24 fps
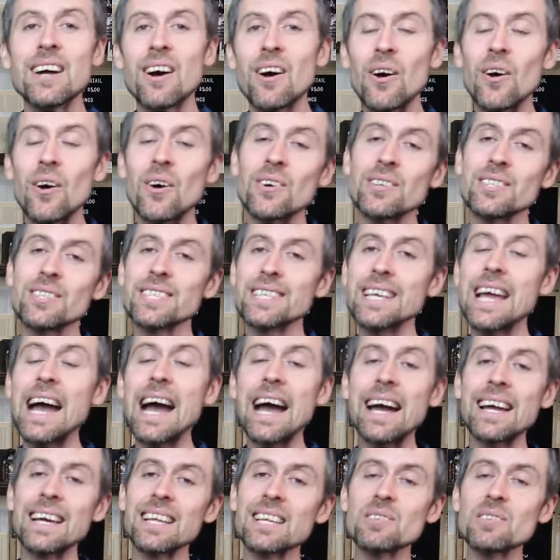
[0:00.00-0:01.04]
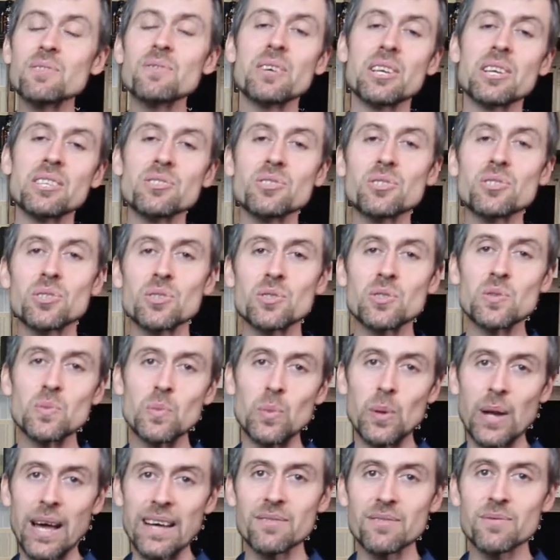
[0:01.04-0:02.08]
on the Agri Adventures
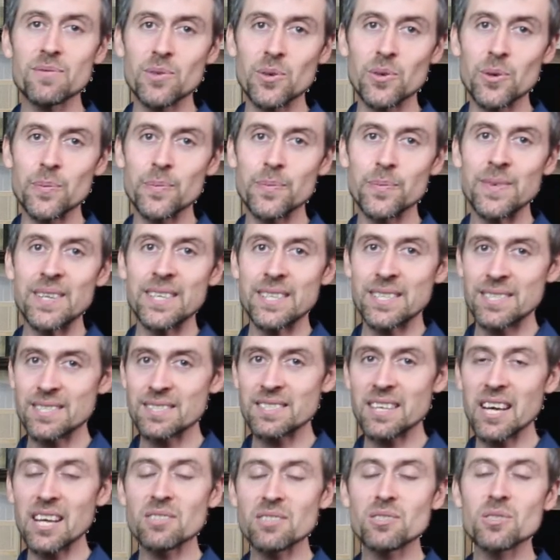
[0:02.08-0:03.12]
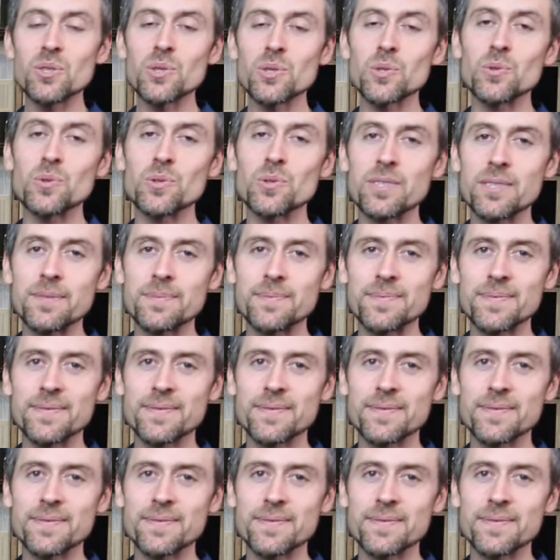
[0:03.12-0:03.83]
platform. Stay tuned.